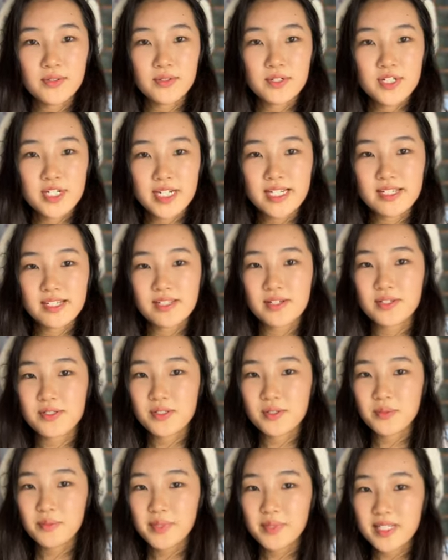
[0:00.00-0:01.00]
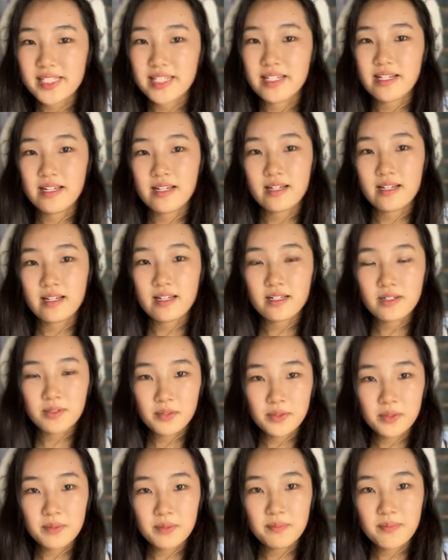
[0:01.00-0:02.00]
She is also missing a
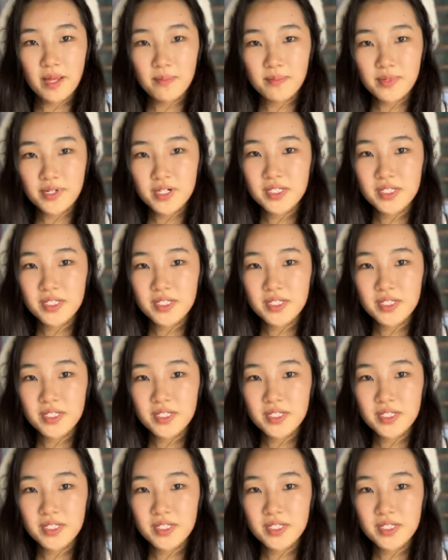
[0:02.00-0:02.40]
group member,